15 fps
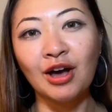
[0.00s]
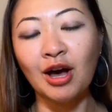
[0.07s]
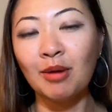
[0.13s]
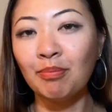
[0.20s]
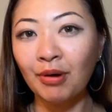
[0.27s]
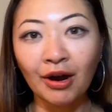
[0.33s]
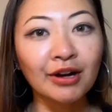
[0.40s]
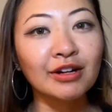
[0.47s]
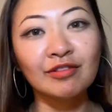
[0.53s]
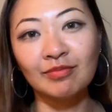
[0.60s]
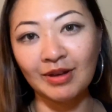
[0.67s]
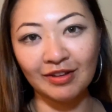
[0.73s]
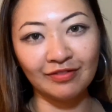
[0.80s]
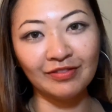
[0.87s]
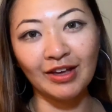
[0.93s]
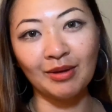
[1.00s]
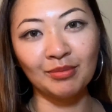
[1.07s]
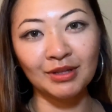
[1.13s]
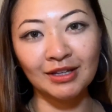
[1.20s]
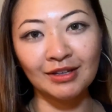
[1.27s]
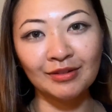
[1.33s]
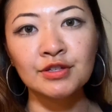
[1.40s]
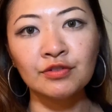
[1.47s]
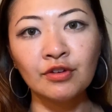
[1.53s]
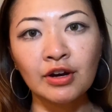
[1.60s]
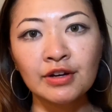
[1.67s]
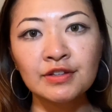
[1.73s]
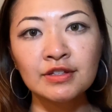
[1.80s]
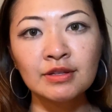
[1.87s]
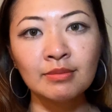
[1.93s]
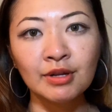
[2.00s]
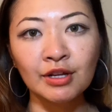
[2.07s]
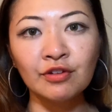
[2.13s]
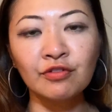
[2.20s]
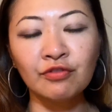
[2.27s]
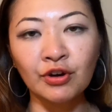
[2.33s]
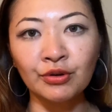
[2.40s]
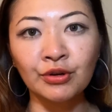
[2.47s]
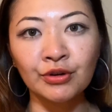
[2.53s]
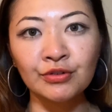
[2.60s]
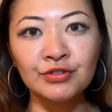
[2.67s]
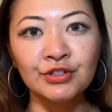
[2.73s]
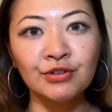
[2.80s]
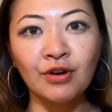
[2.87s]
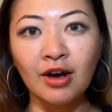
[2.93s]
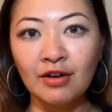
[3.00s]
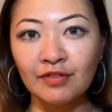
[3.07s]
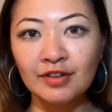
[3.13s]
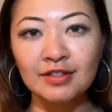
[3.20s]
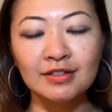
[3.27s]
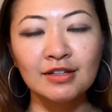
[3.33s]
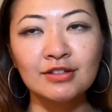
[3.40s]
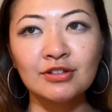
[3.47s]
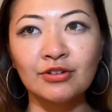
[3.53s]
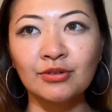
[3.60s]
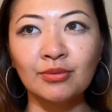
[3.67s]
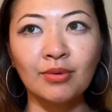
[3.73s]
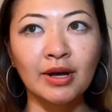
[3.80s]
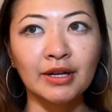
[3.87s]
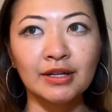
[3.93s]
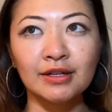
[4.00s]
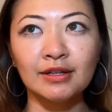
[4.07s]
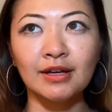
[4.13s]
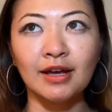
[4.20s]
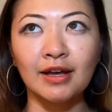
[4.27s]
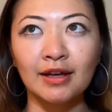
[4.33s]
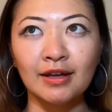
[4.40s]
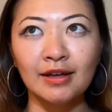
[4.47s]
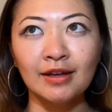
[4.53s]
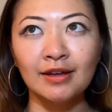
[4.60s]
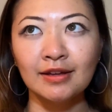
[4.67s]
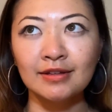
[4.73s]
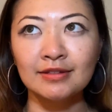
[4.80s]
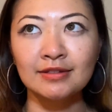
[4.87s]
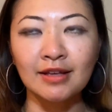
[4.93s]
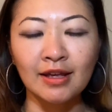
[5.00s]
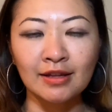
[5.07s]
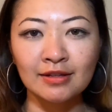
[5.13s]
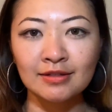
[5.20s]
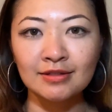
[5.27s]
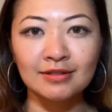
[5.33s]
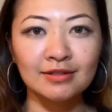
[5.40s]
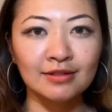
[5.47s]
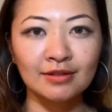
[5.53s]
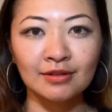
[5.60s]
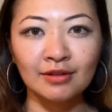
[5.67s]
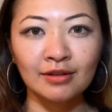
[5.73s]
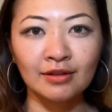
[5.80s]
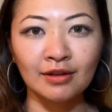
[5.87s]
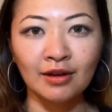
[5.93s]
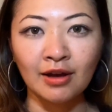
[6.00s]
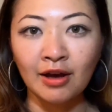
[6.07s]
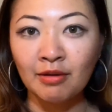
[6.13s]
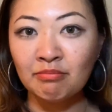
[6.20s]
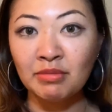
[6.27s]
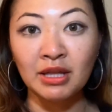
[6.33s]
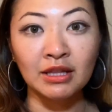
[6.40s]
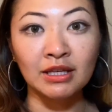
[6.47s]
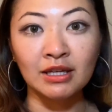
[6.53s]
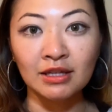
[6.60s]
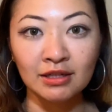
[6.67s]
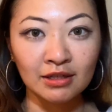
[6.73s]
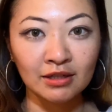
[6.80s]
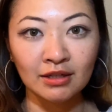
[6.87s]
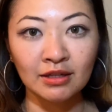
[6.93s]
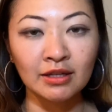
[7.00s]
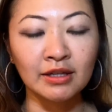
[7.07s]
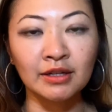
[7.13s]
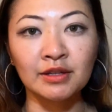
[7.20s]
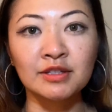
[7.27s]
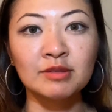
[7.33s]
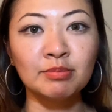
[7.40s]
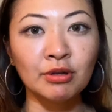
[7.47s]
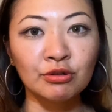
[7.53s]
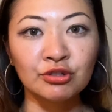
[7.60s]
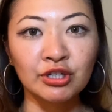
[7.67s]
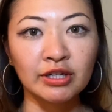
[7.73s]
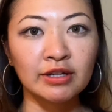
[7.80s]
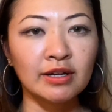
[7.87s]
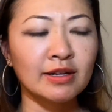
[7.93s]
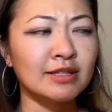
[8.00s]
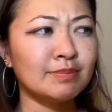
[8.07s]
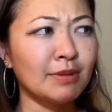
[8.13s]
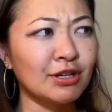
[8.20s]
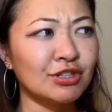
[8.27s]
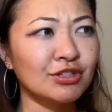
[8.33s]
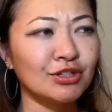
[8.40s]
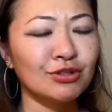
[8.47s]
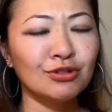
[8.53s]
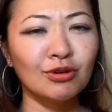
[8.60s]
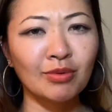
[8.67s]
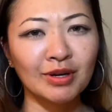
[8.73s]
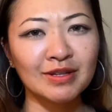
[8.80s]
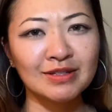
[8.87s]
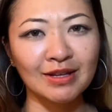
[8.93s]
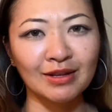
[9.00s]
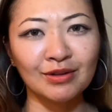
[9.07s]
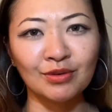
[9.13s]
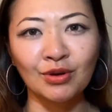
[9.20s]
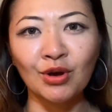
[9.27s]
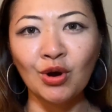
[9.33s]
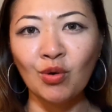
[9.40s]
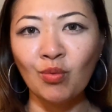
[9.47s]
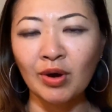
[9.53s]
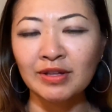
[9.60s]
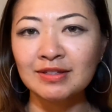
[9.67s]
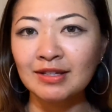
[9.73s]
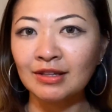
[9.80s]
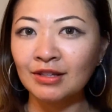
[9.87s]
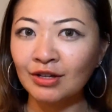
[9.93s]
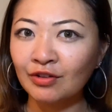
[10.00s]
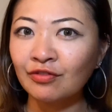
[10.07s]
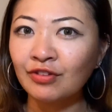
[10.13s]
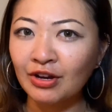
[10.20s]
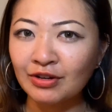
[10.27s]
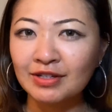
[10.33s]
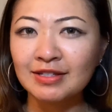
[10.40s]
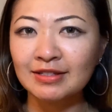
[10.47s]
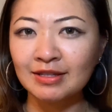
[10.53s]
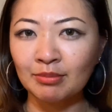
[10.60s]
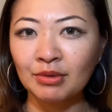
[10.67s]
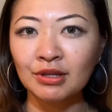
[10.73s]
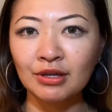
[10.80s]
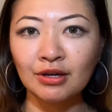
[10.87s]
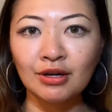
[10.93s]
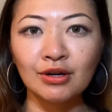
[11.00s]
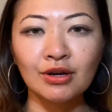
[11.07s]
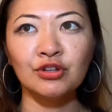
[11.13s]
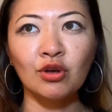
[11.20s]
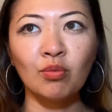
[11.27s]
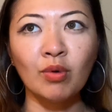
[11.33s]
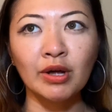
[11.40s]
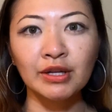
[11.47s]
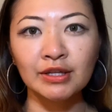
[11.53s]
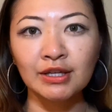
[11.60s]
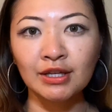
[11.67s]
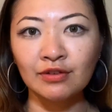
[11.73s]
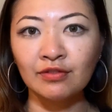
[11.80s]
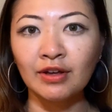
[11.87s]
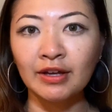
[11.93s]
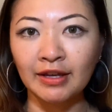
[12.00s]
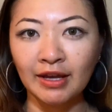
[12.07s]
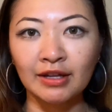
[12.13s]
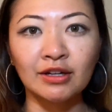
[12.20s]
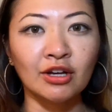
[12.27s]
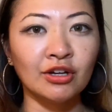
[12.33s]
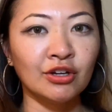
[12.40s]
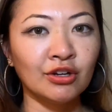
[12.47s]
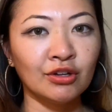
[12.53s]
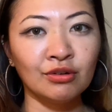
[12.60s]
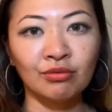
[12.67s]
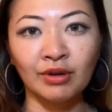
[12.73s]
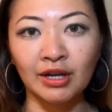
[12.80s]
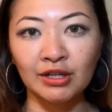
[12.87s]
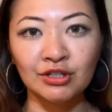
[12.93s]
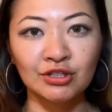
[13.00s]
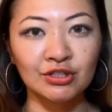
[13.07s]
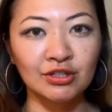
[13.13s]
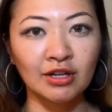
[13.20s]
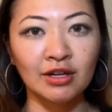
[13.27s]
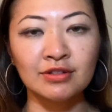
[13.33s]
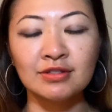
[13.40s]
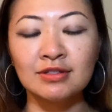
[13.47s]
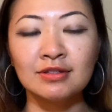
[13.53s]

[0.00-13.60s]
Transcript: a part of my family. As far as submitting photos, you obviously don't want to send a million, like an explosion, and especially you don't want to send ones that look very similar. You'll want to give, again, a good range, a